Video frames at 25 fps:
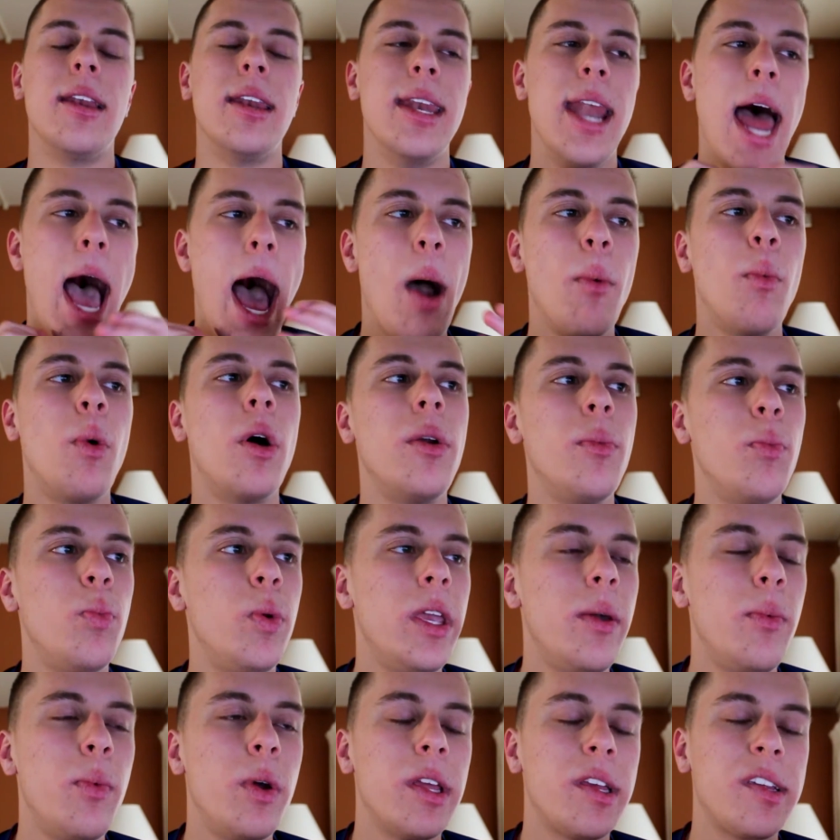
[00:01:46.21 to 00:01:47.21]
Not what
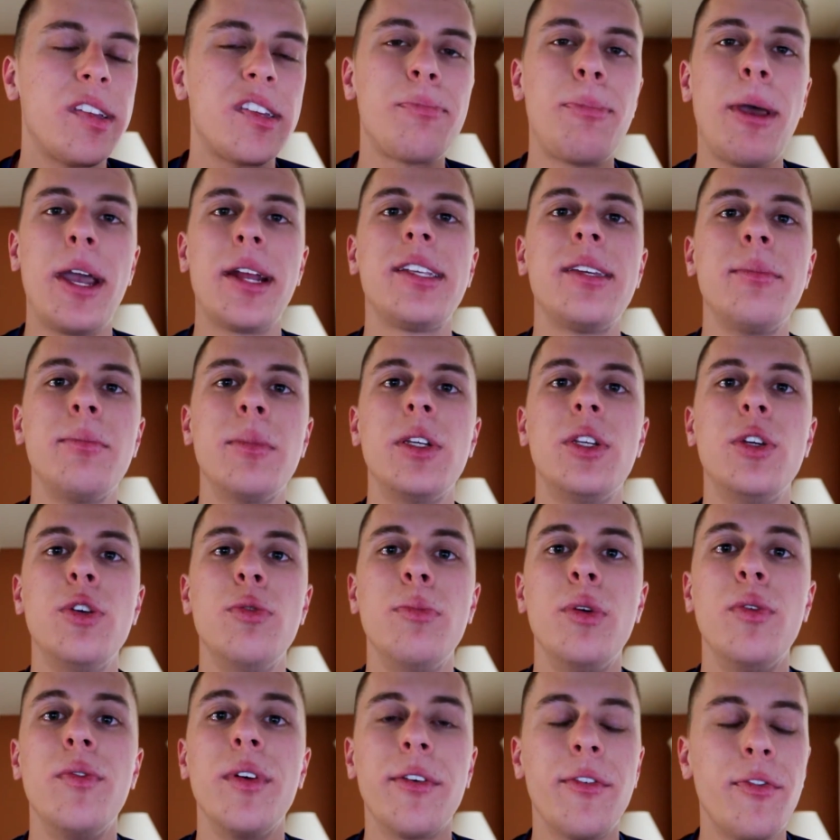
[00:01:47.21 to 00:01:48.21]
we would expect him to do
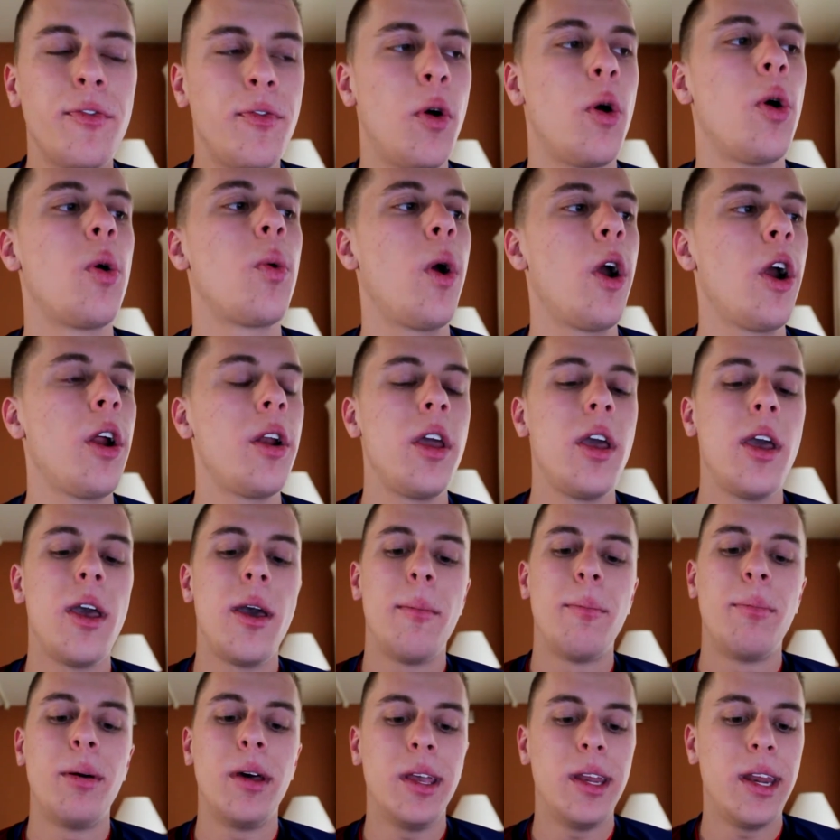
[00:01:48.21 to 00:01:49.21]
moving forward,
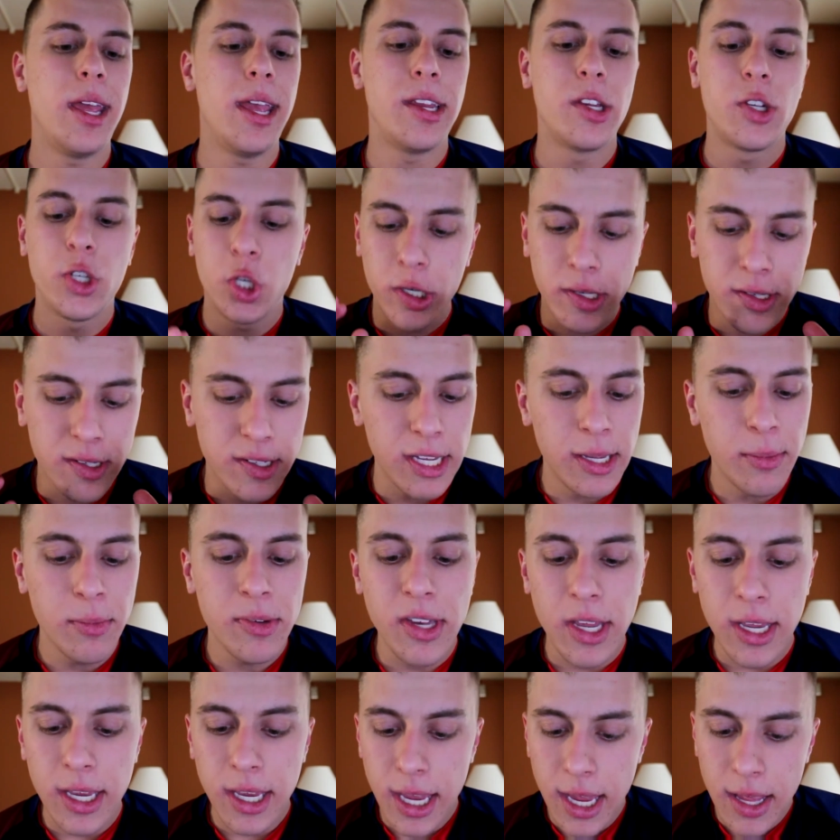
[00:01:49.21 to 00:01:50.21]
but it just
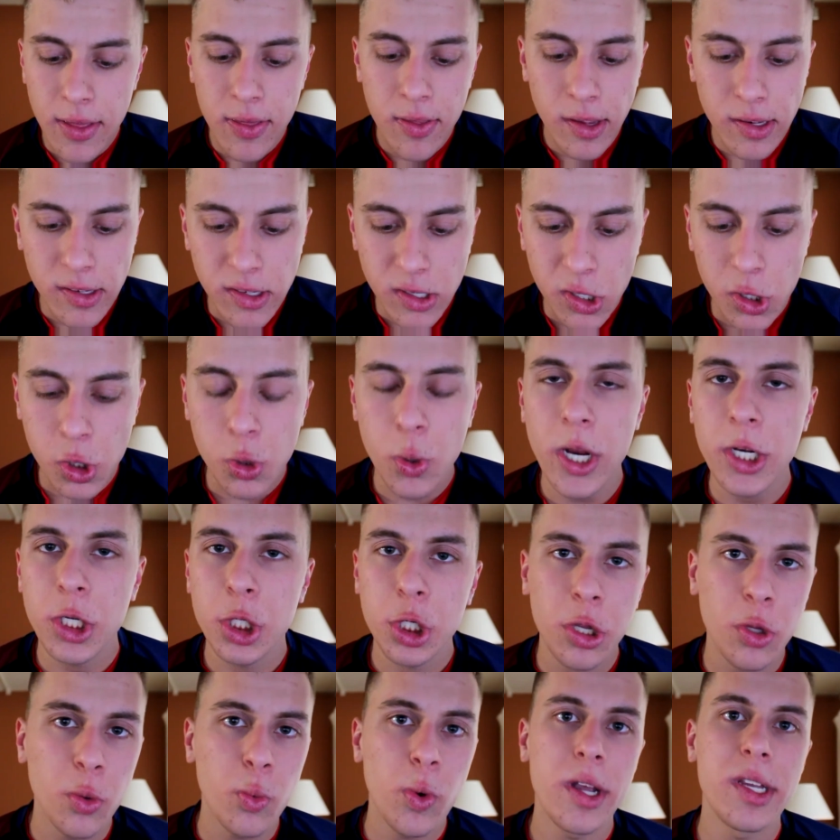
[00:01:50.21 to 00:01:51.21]
seems like in this
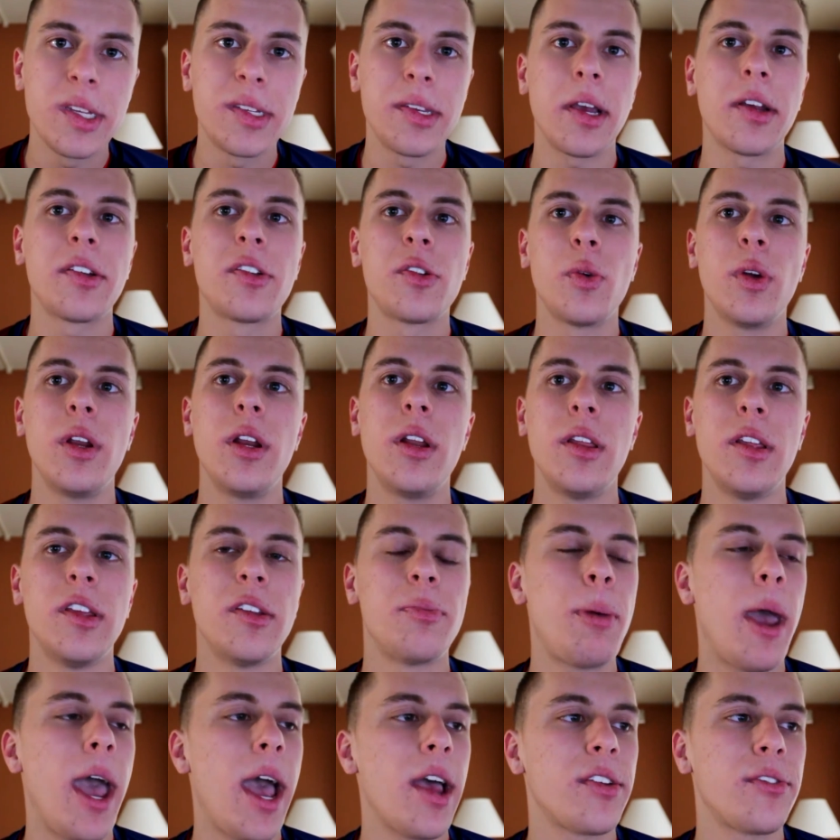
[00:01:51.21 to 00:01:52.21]
stretch that the White Sox are in in
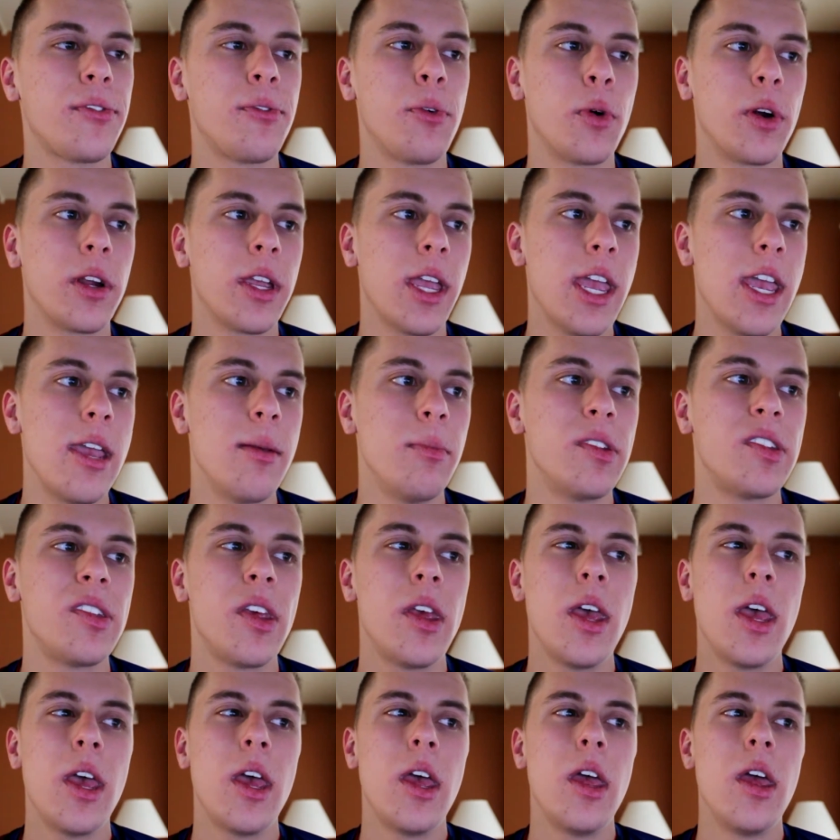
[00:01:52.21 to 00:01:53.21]
these past four games,
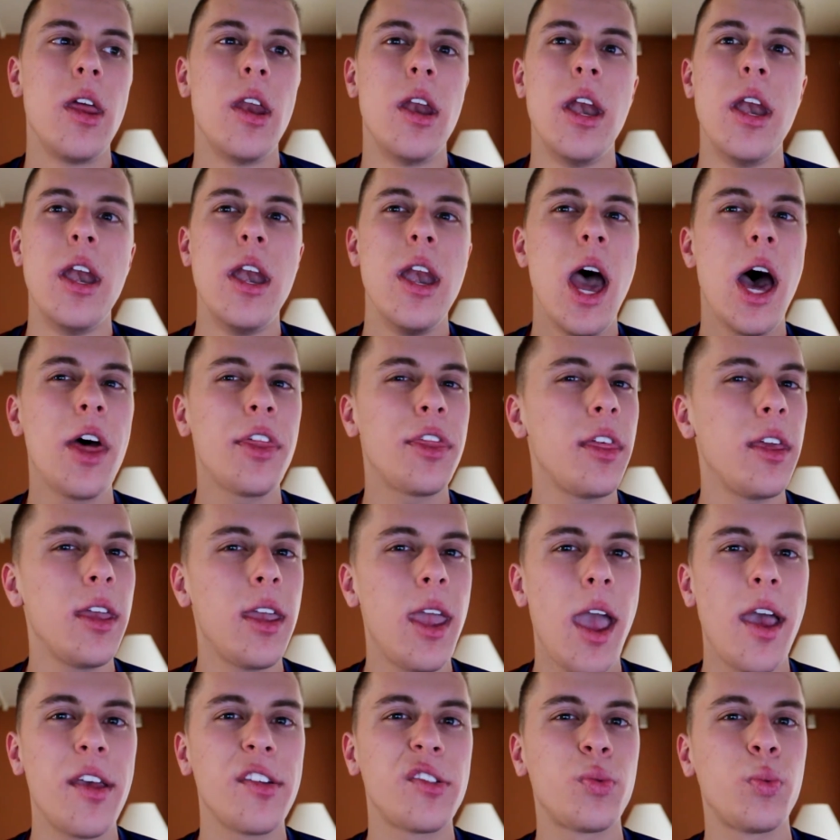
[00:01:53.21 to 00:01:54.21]

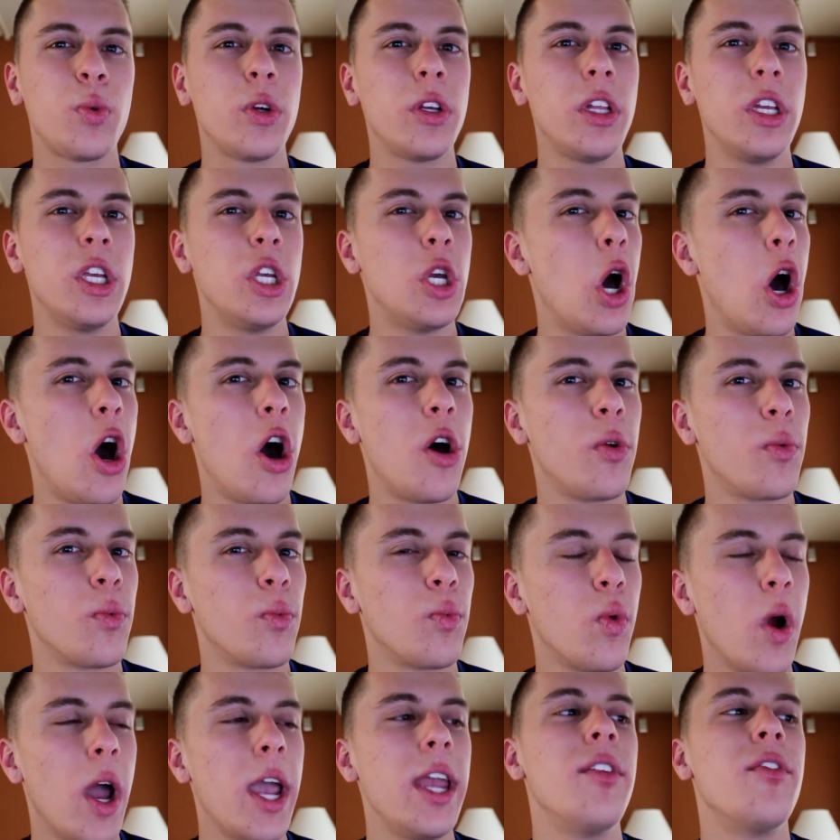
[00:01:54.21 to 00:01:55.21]
nothing has really
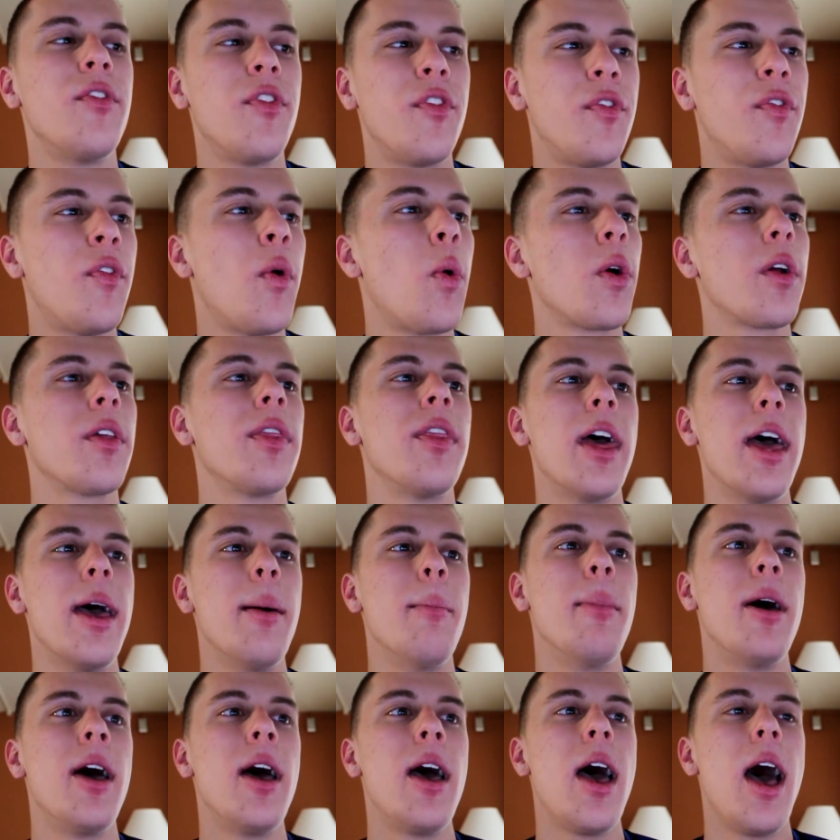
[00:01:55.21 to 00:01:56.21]
gone right for
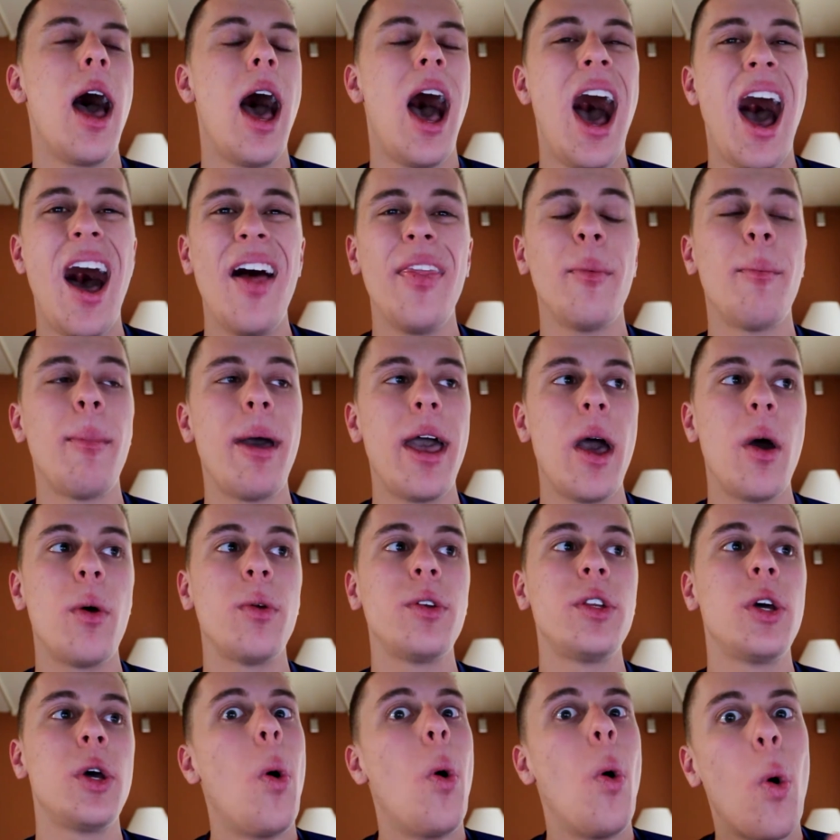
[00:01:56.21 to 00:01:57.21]
them on the
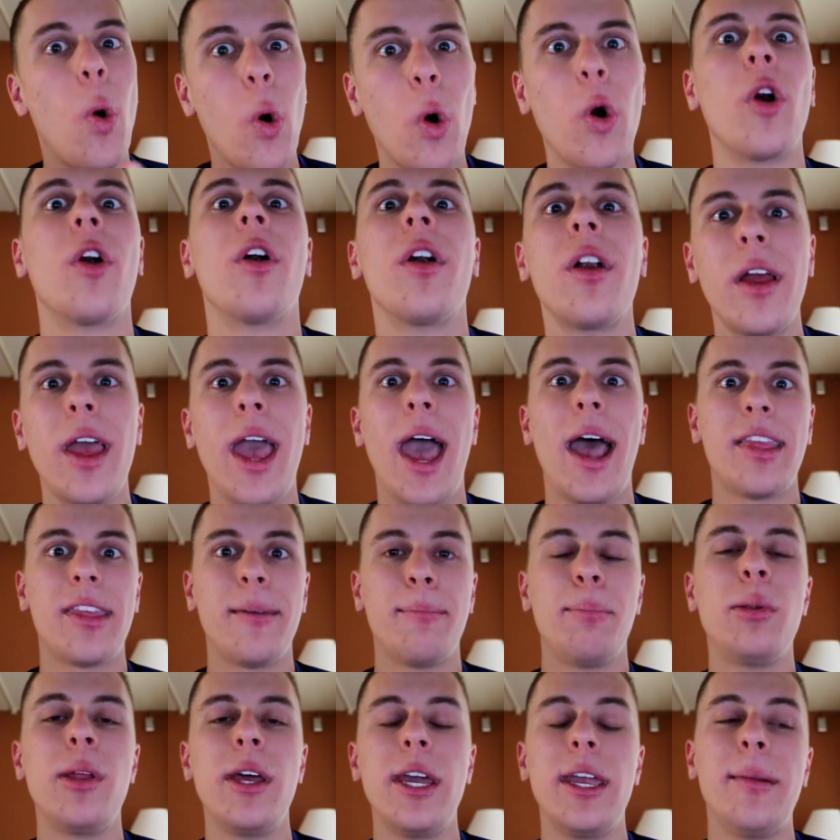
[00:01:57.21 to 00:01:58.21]
mound or at
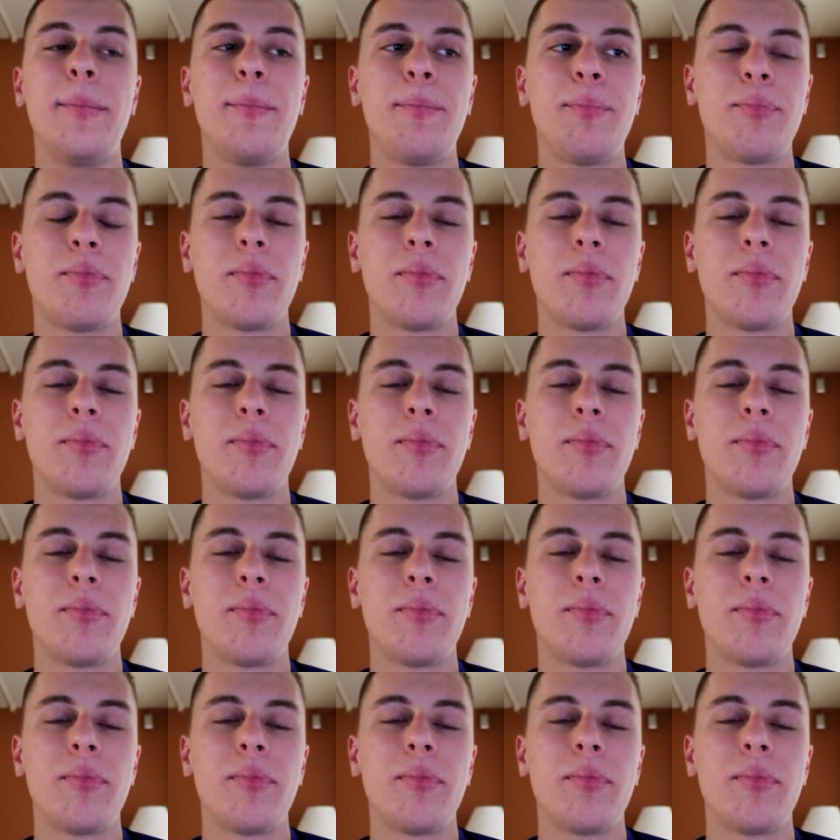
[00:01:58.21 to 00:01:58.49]
the plate.